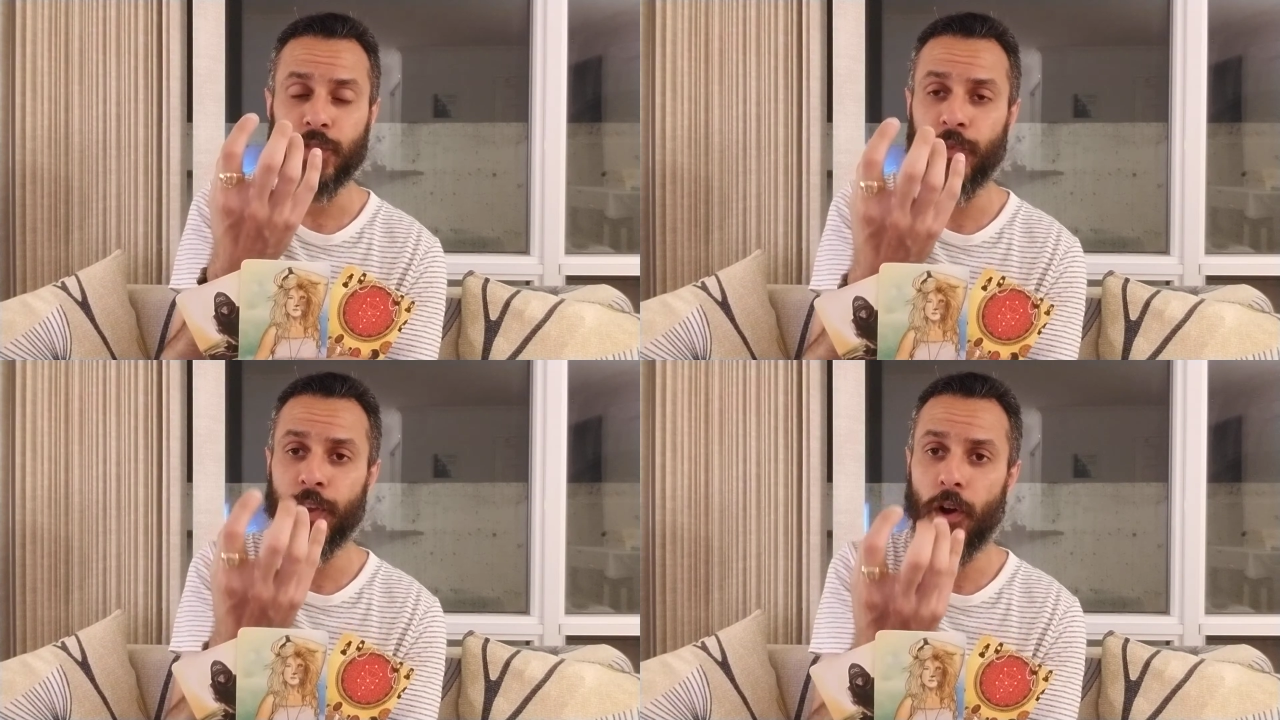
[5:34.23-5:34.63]

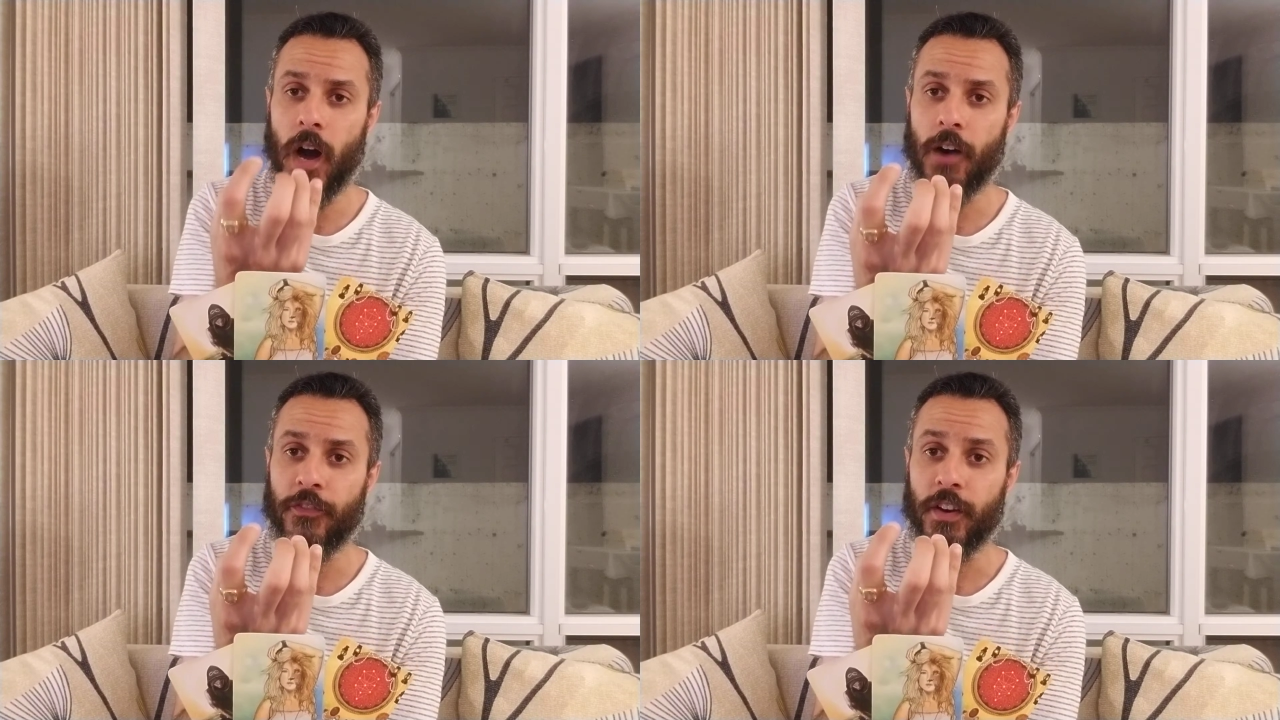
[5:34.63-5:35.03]
sphere
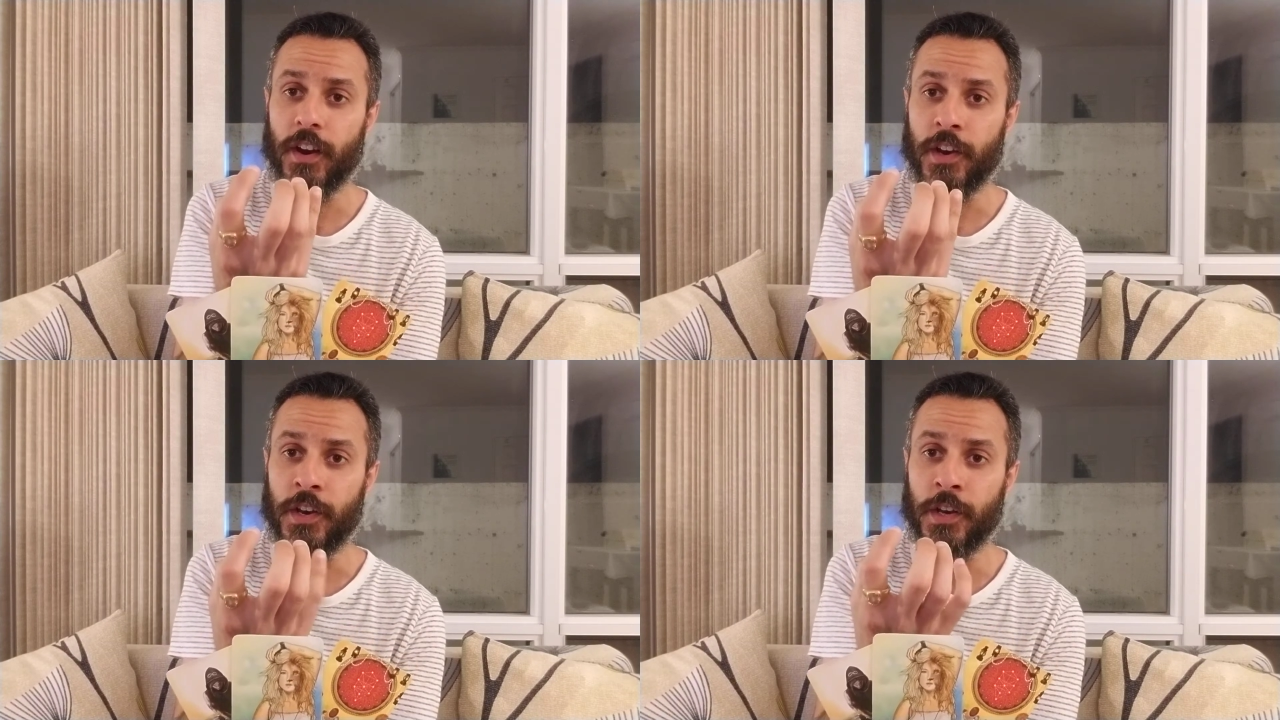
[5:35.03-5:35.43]

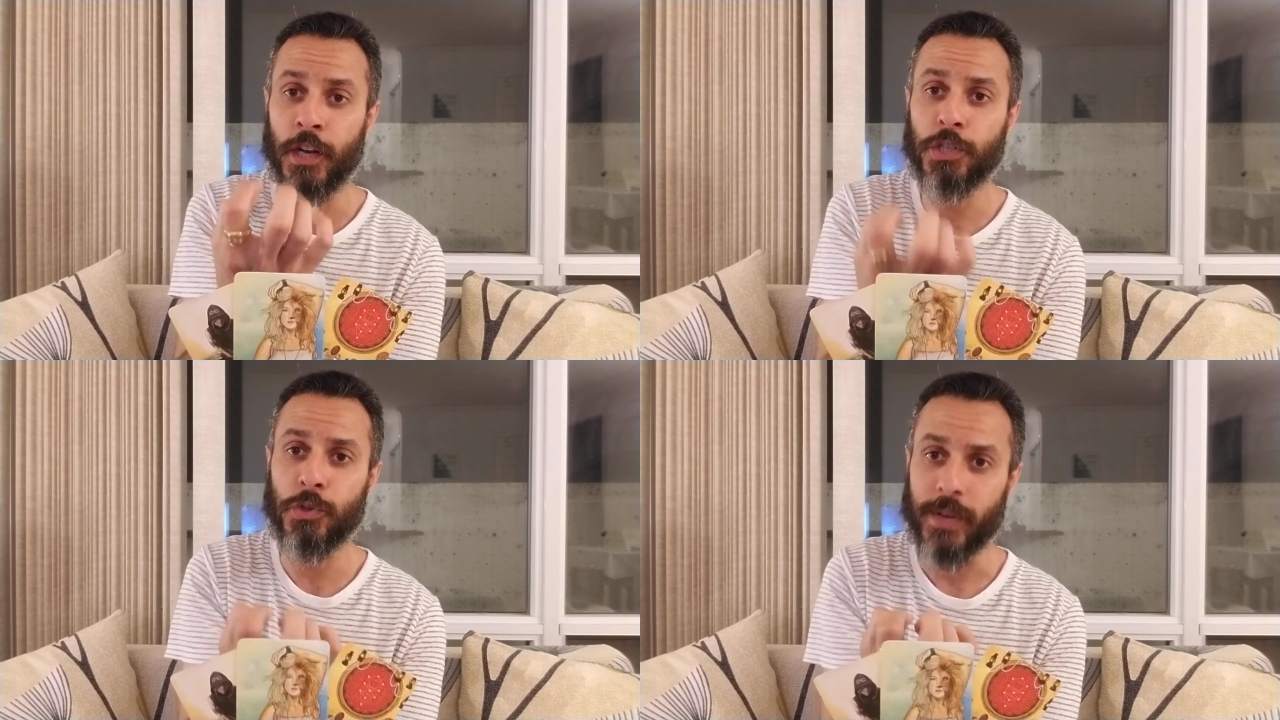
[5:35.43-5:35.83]
of
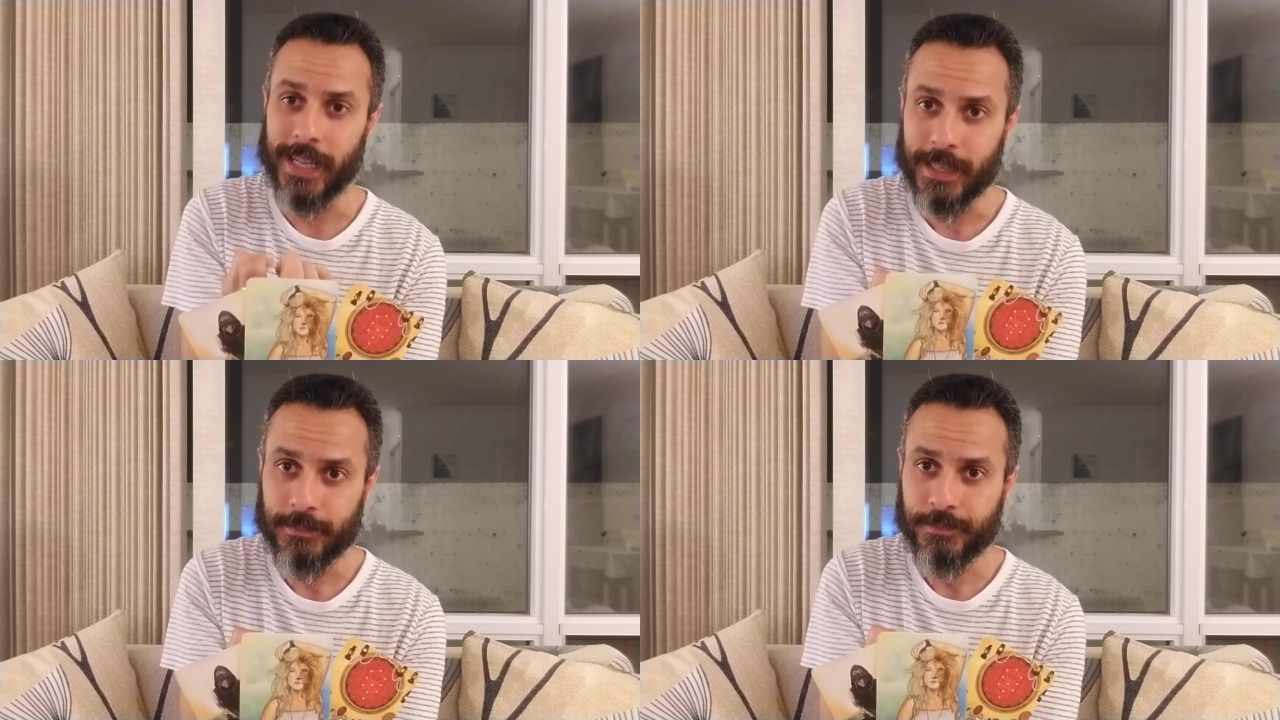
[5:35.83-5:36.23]
nurturing.